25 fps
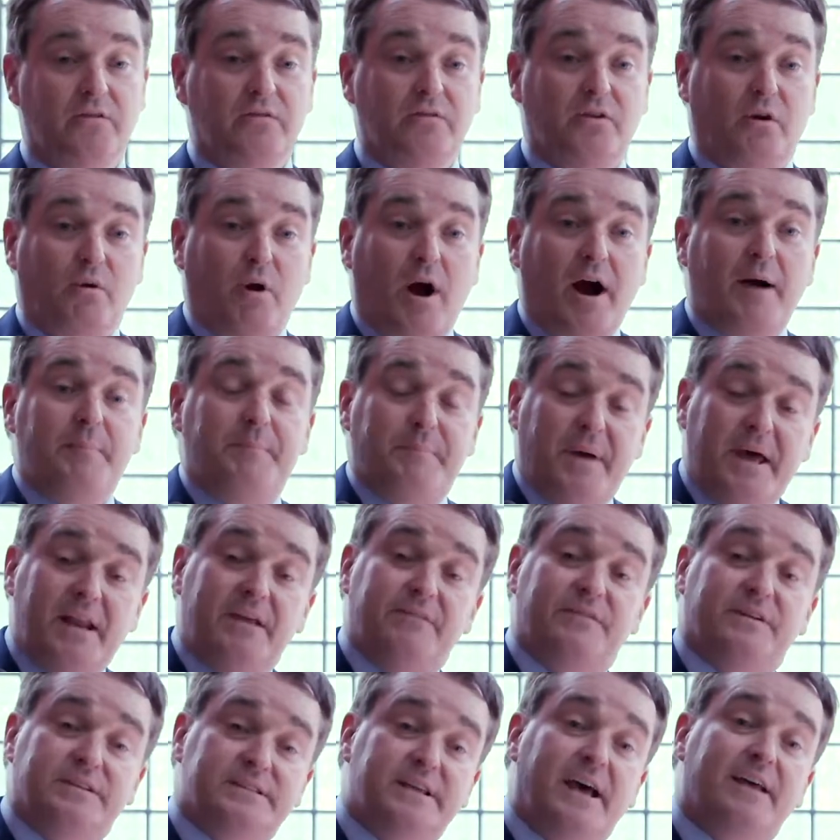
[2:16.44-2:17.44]
there are
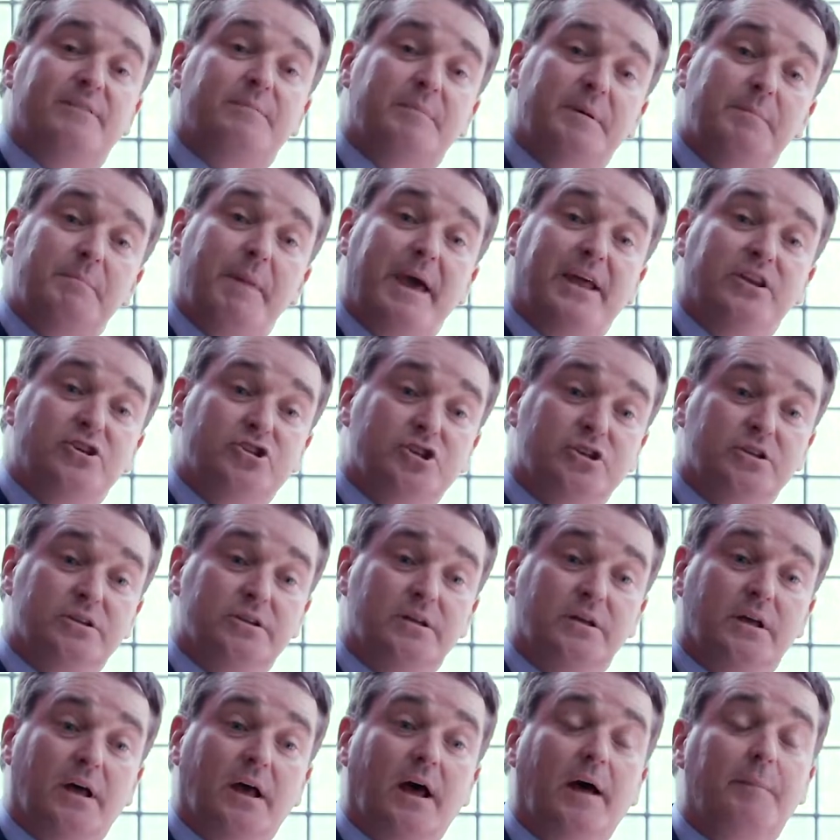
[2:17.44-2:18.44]
benefits that have been
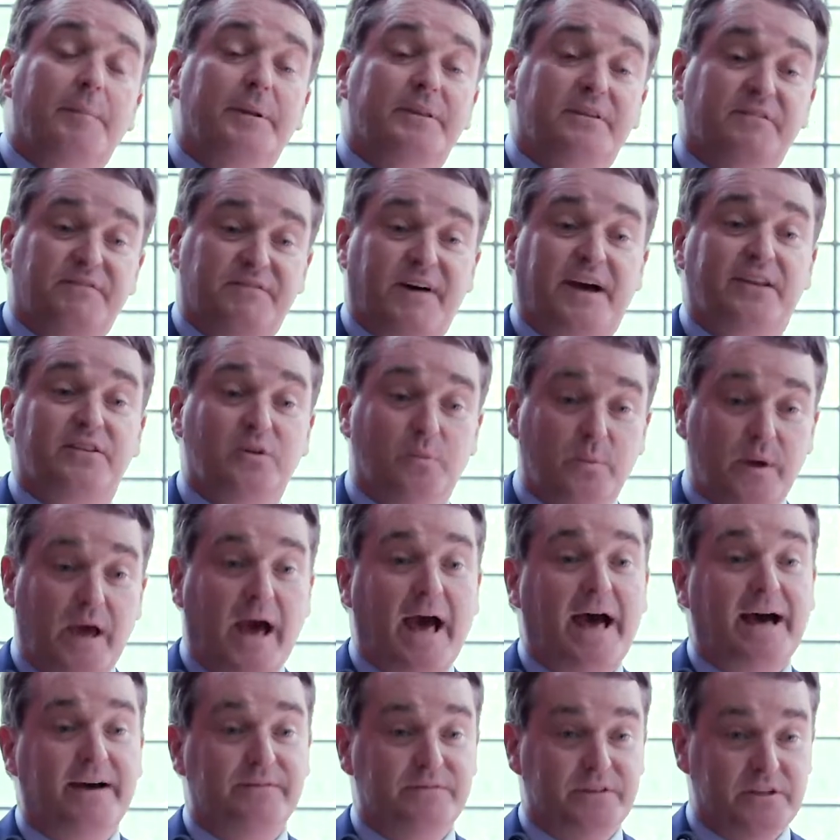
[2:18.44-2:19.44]
mentioned about the fact that we
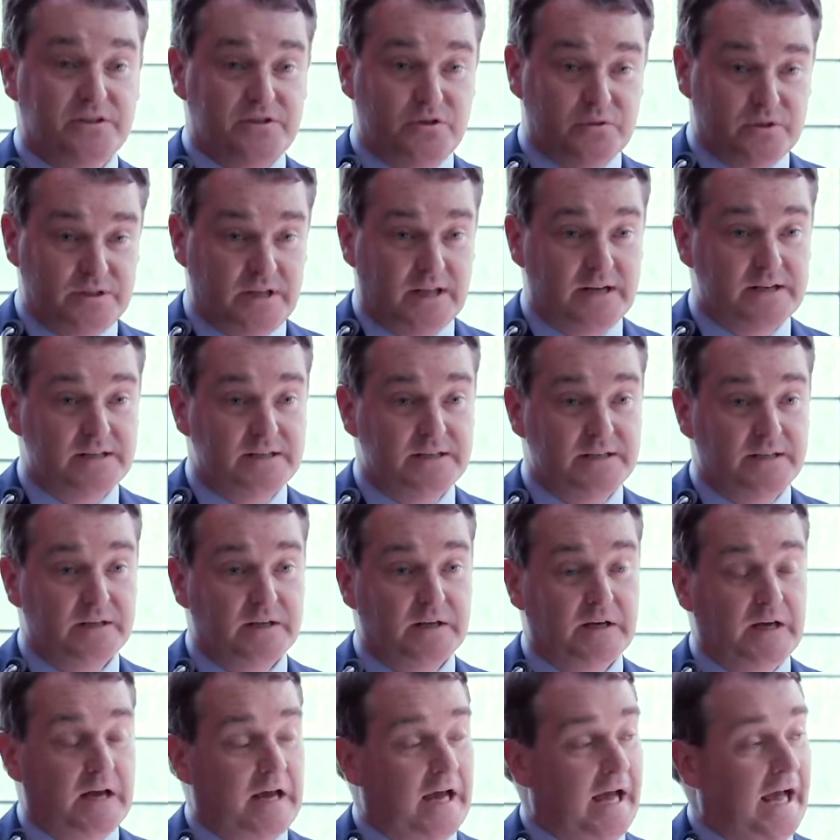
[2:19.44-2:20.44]
have this utility
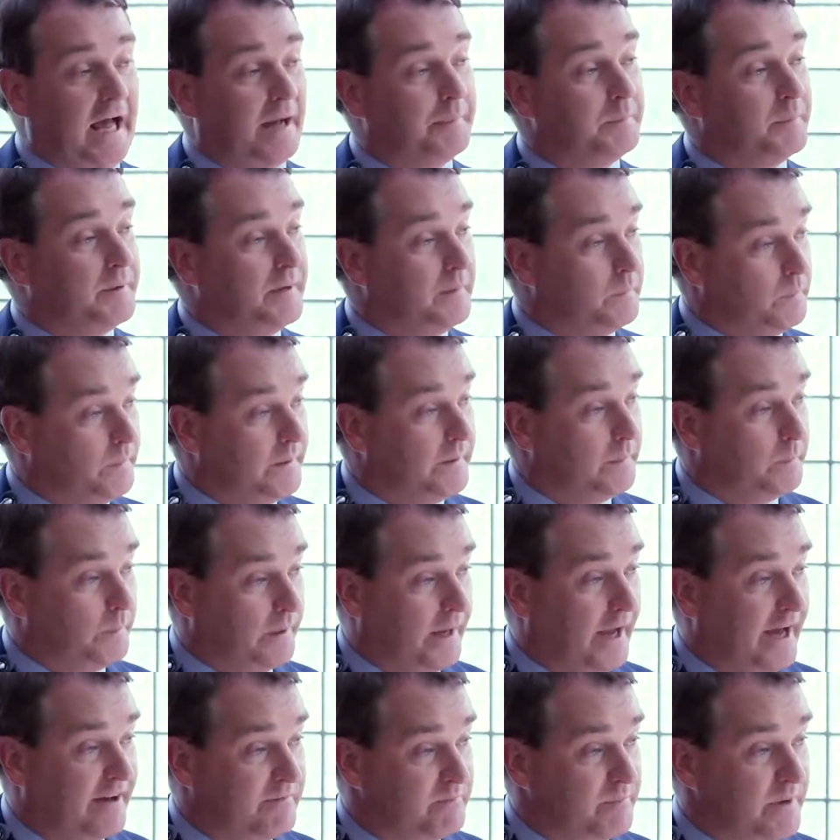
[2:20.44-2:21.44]
and we
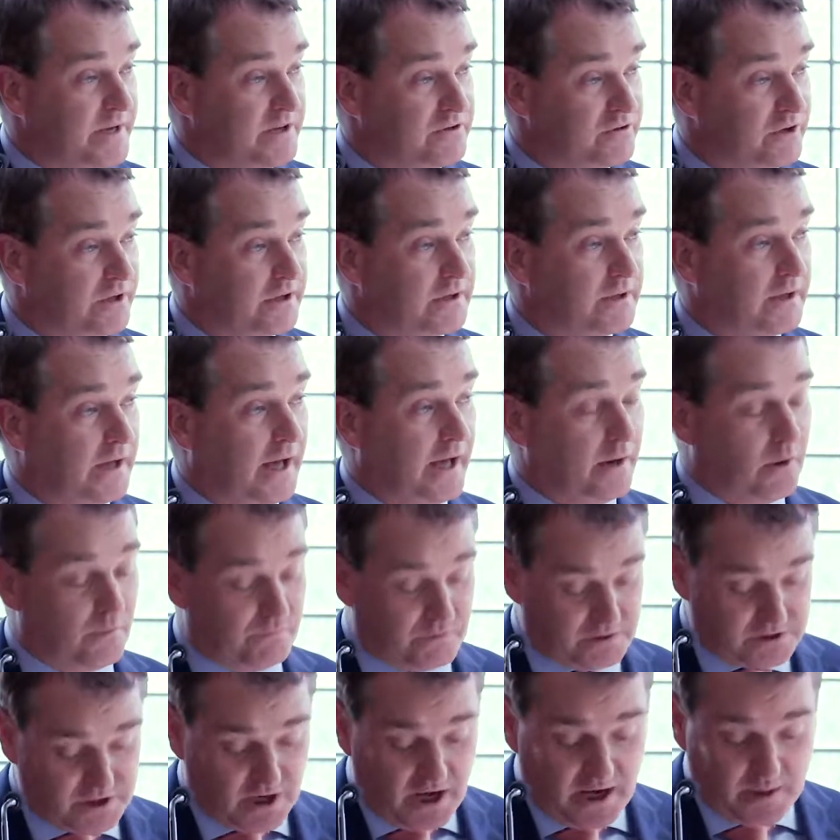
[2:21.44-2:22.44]
have metering. And
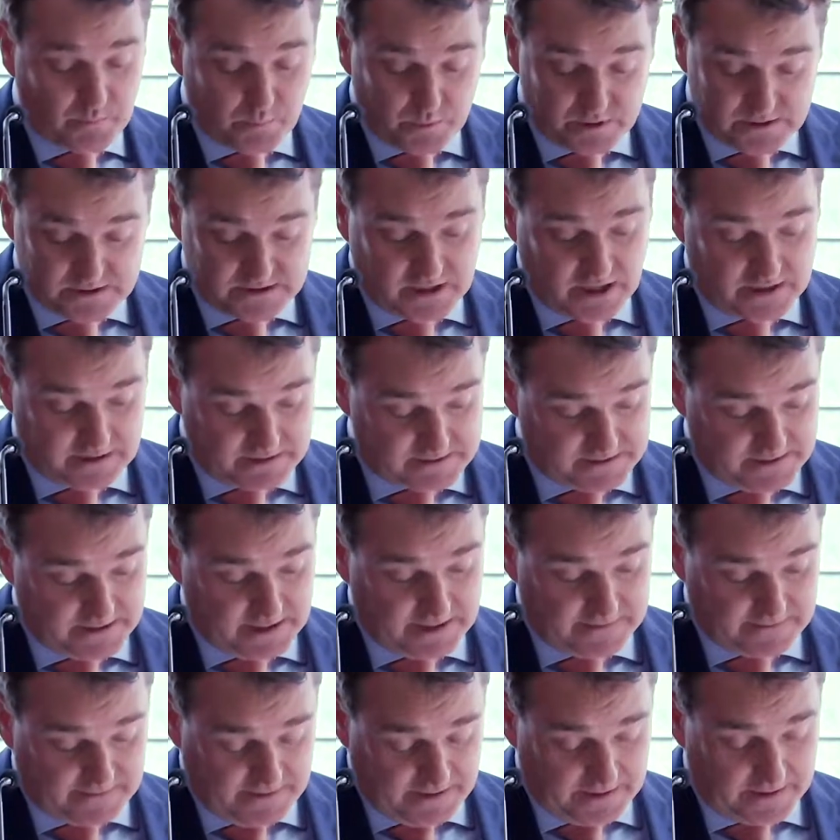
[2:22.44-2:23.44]
over time, we'll start to see,
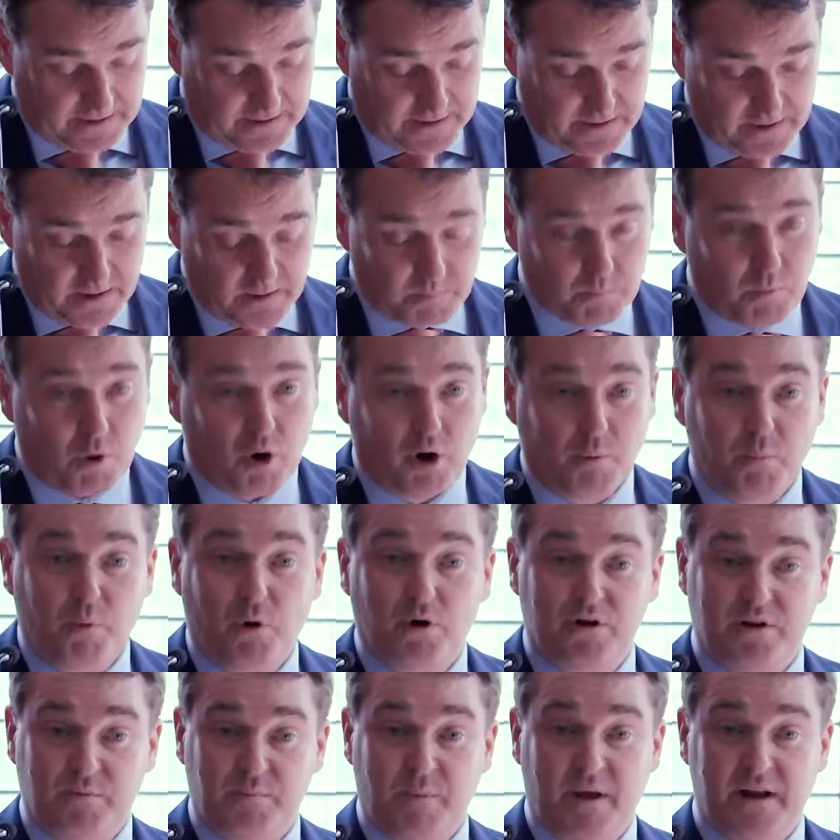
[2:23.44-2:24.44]
I think, more and
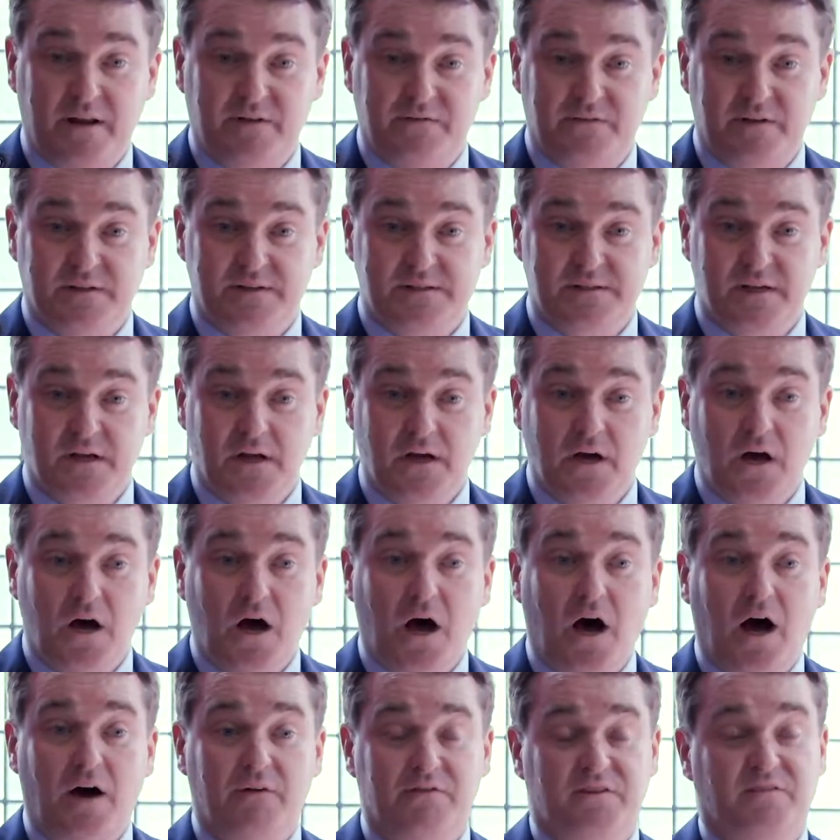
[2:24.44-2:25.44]
more the benefits
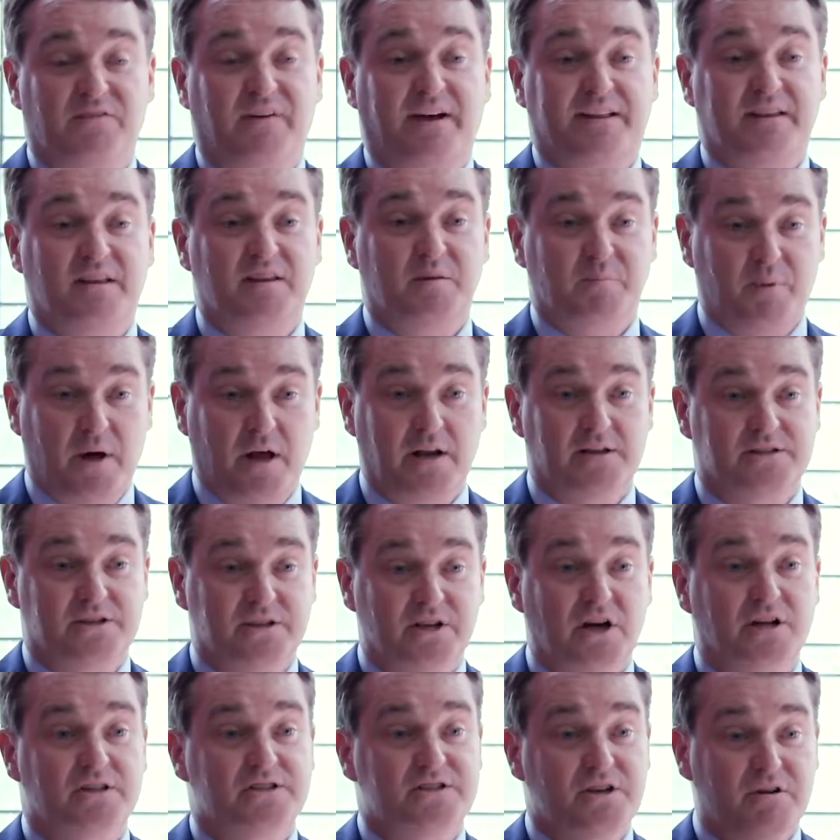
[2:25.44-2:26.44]
of the fact that the policy
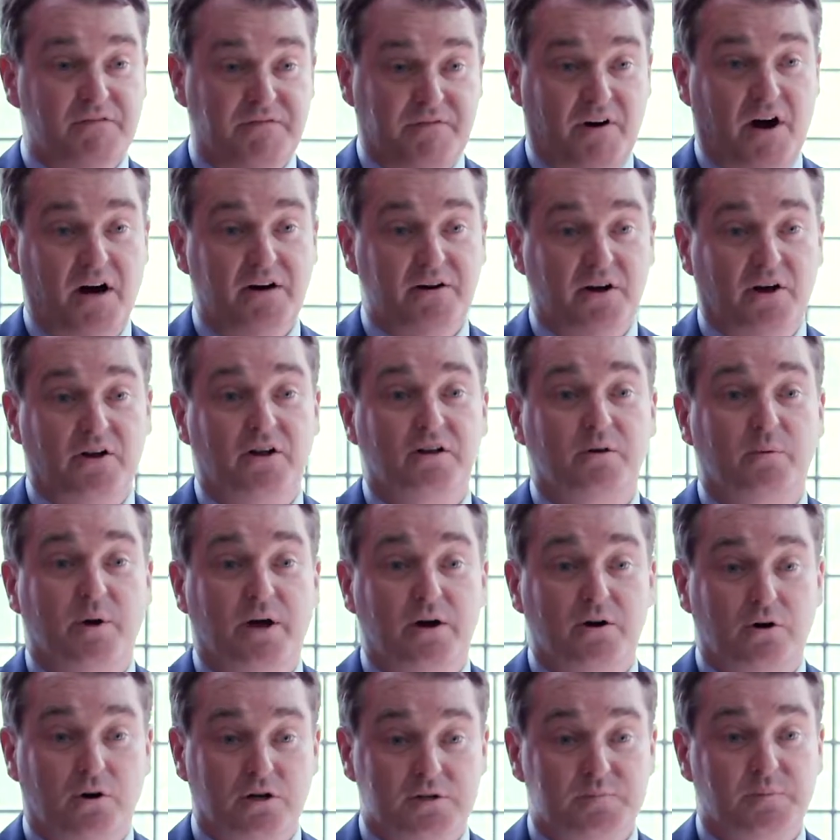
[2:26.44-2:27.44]
got so far, not all the way
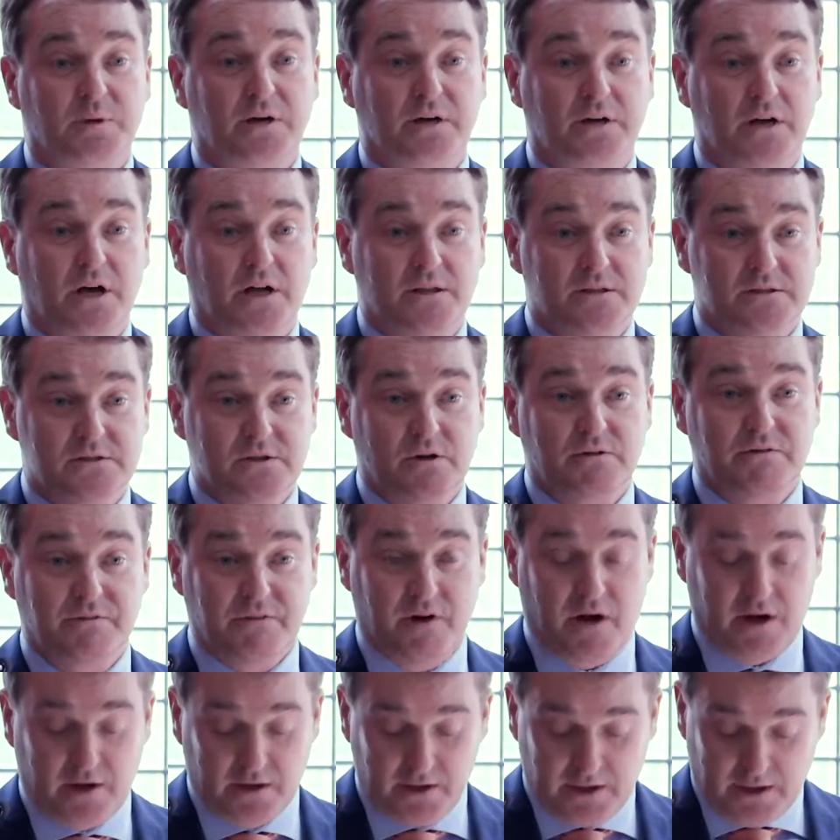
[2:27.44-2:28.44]
across, but it got so
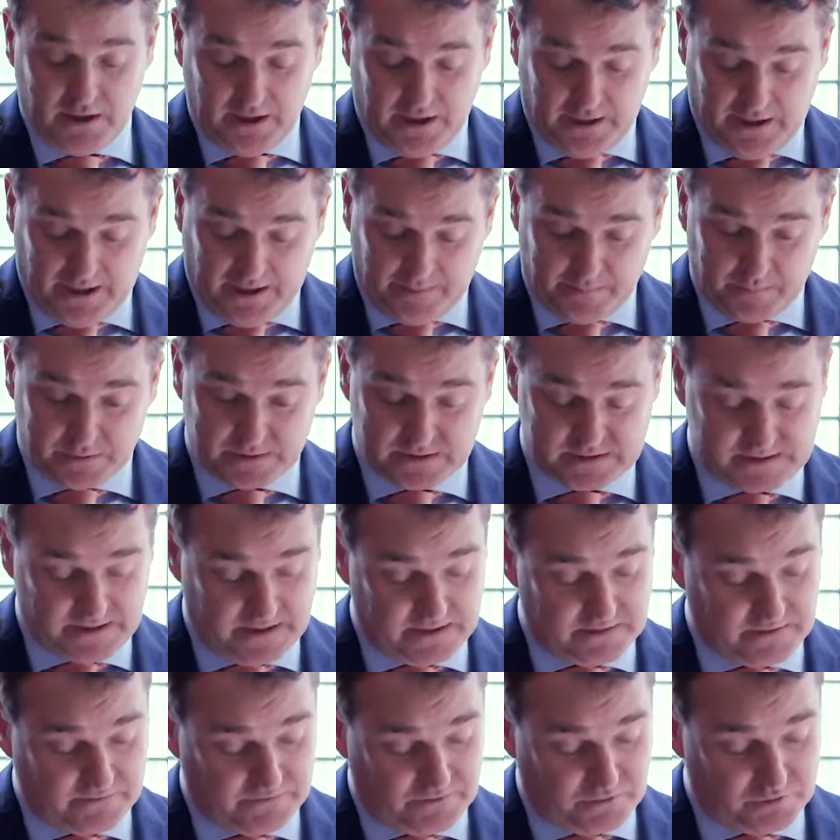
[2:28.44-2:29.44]
far, and we'll see
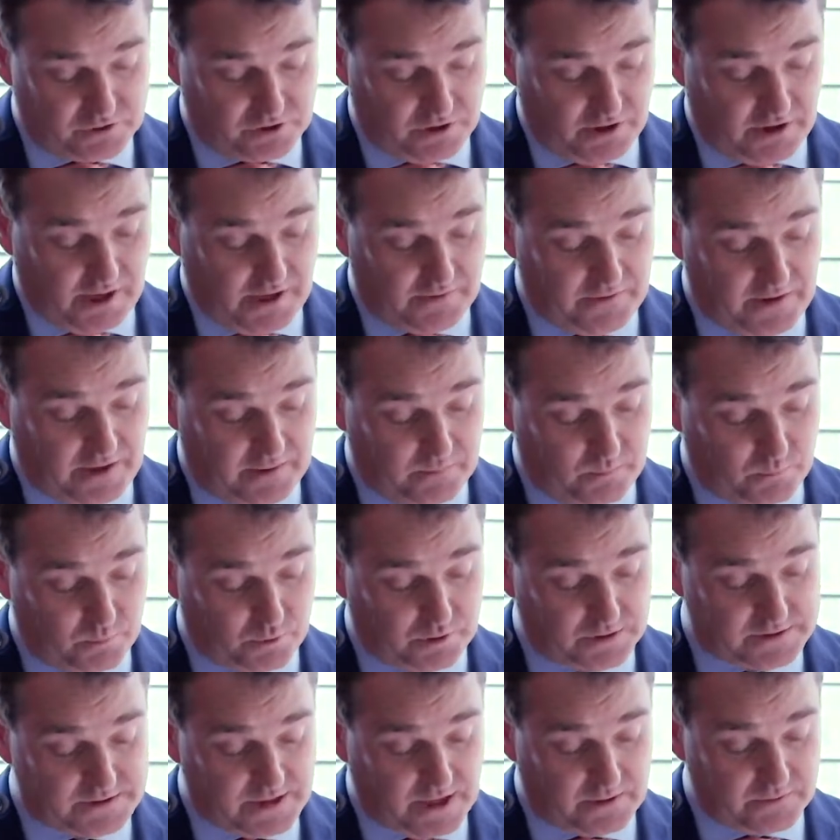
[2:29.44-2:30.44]
in the future how that
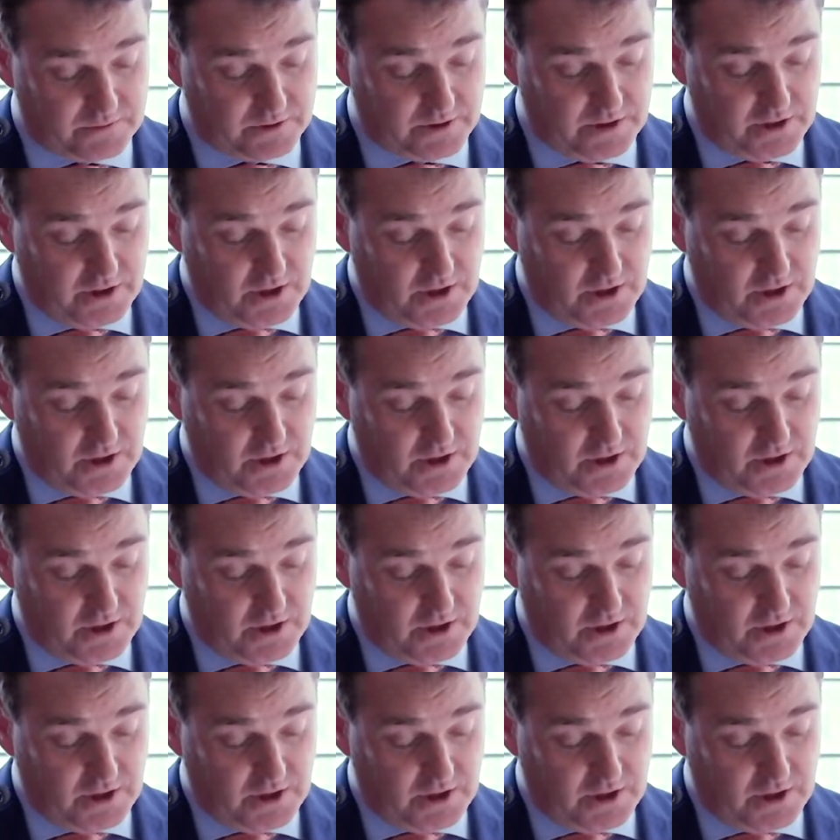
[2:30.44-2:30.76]
works out.